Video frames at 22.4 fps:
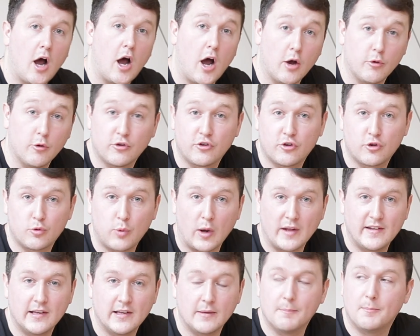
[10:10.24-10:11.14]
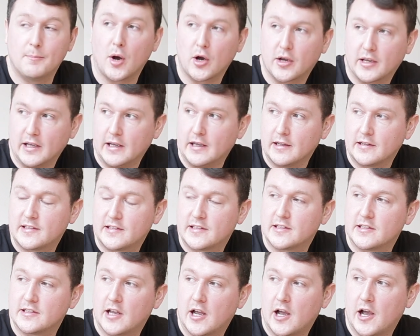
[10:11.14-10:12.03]
I was sweating
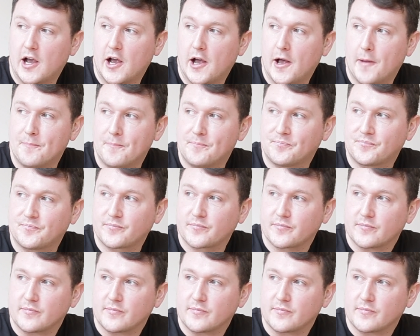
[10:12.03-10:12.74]
buckets, and